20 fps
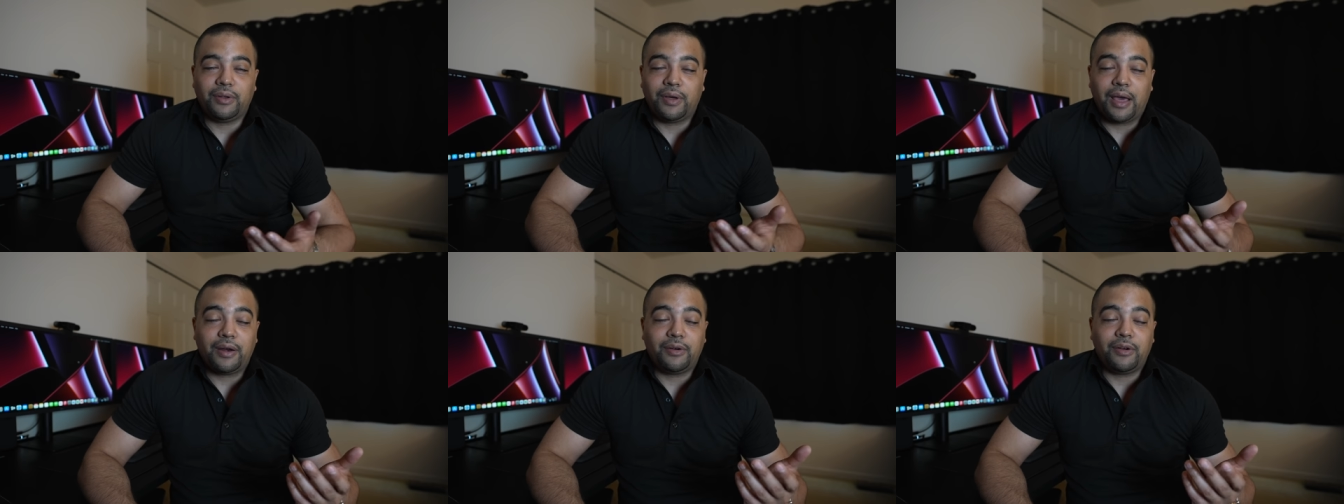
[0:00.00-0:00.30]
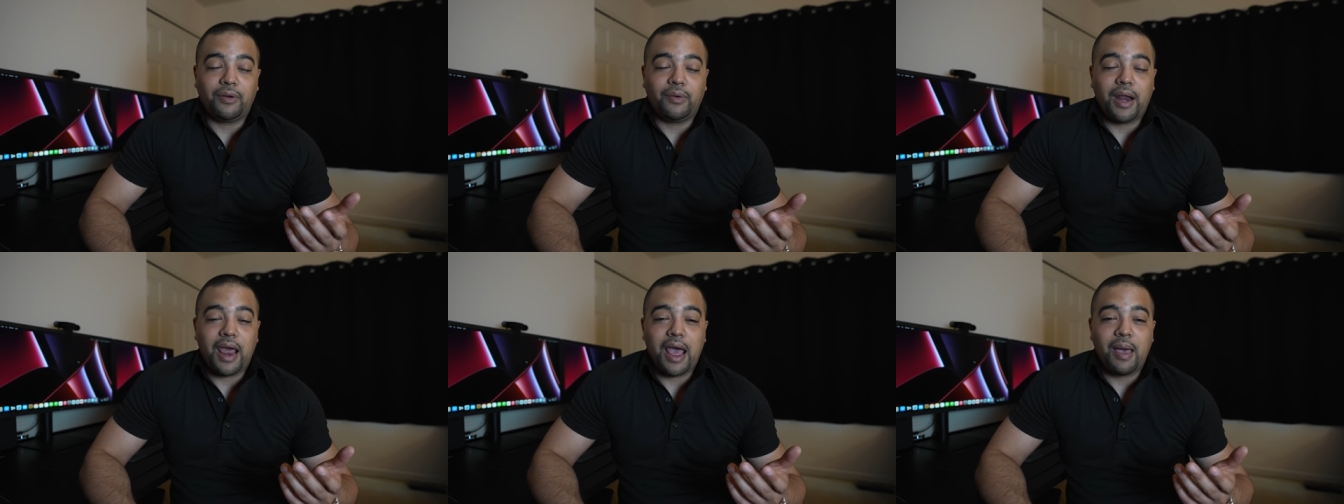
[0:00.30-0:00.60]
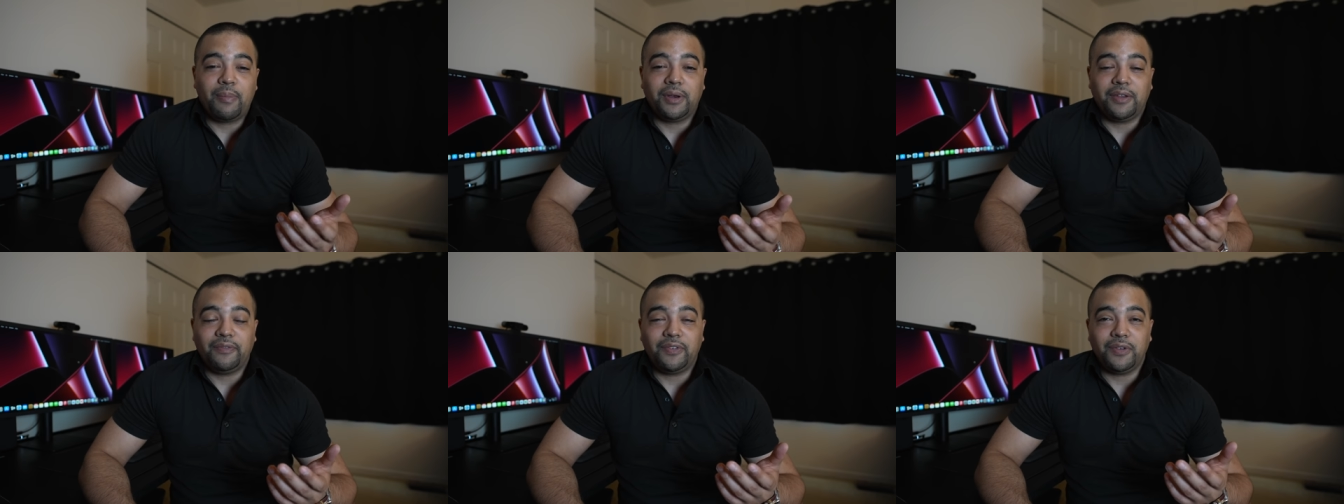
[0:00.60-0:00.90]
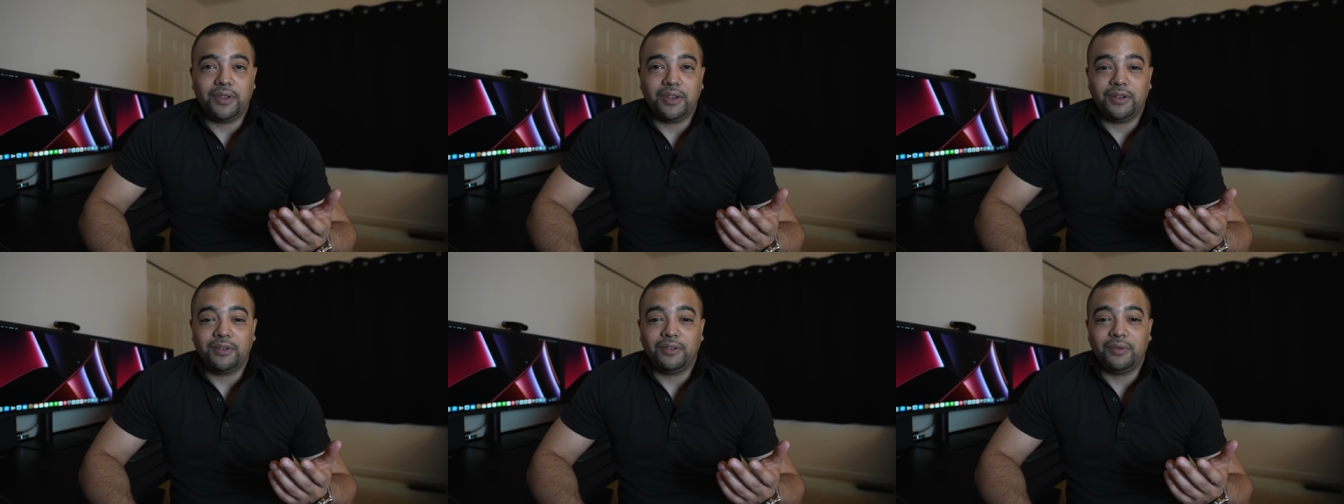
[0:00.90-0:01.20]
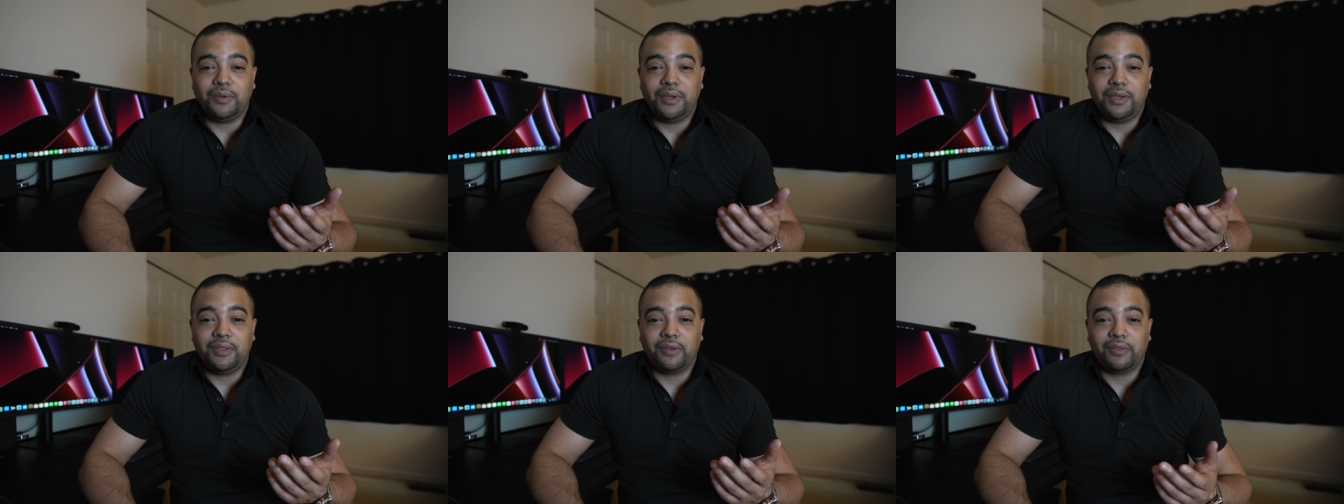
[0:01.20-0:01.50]
know I don't know what happened if you didn't
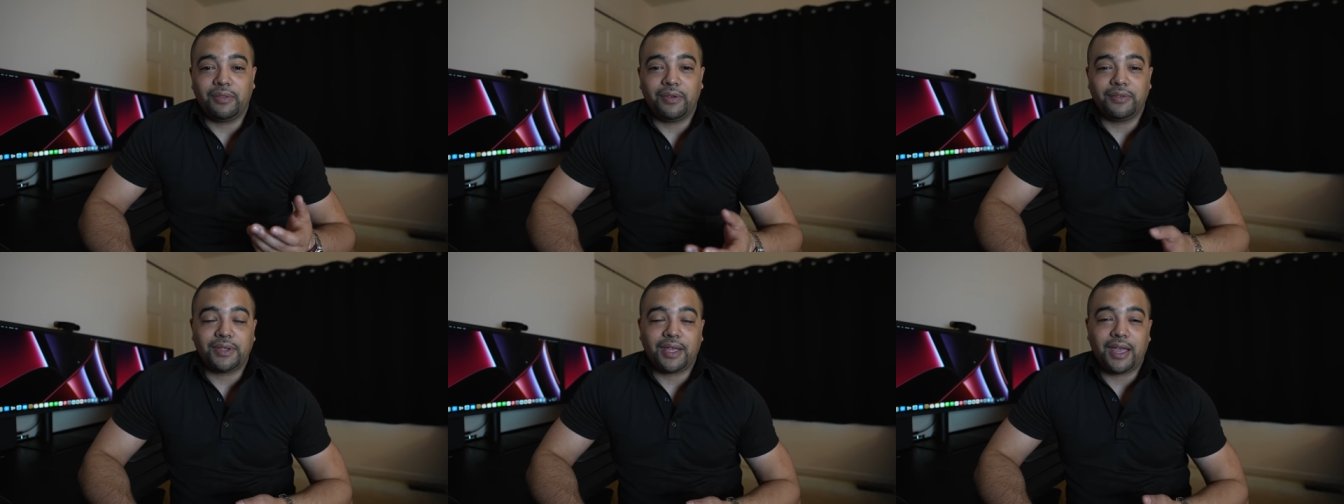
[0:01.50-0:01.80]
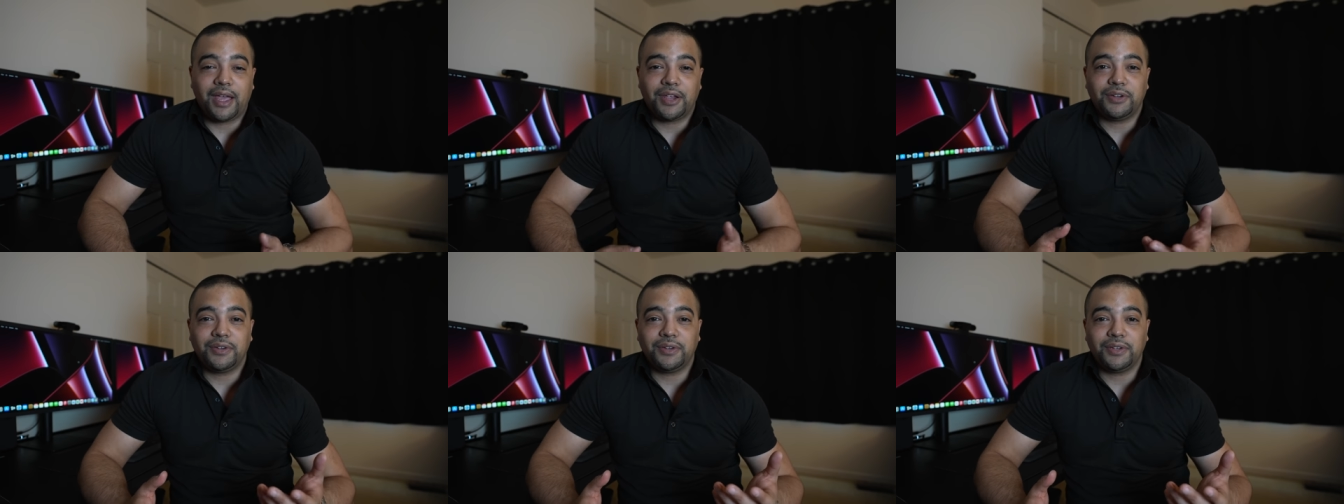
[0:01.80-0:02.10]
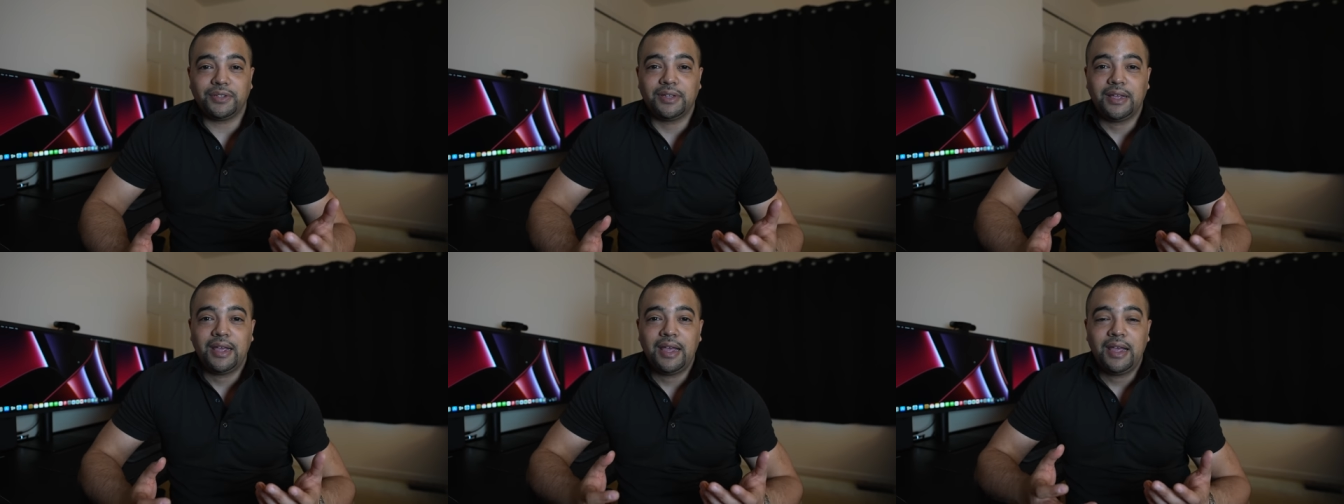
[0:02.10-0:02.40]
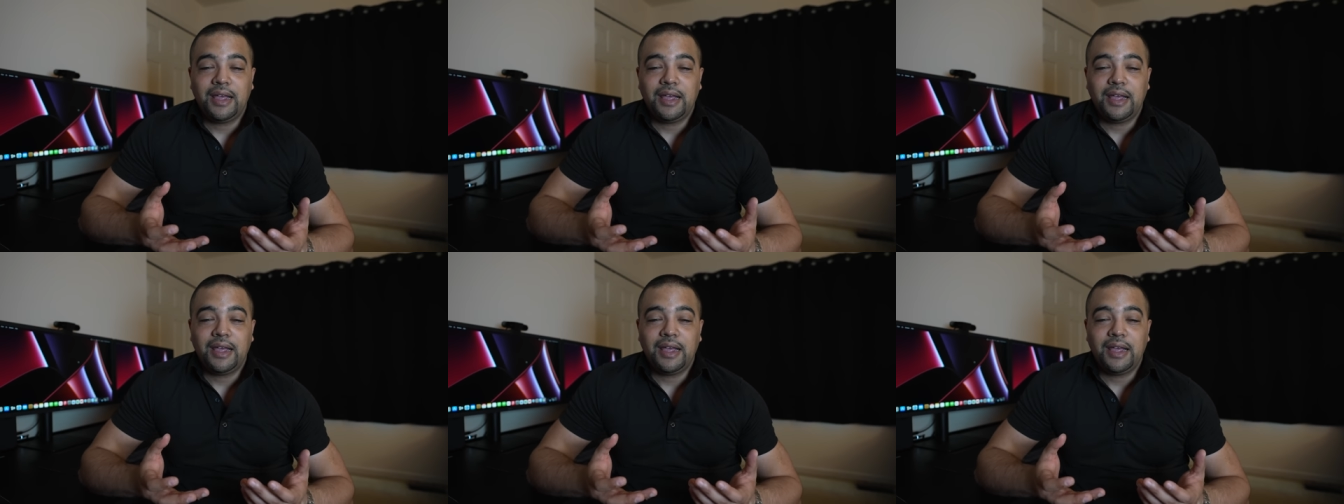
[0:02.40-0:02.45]
do either of those I guess you just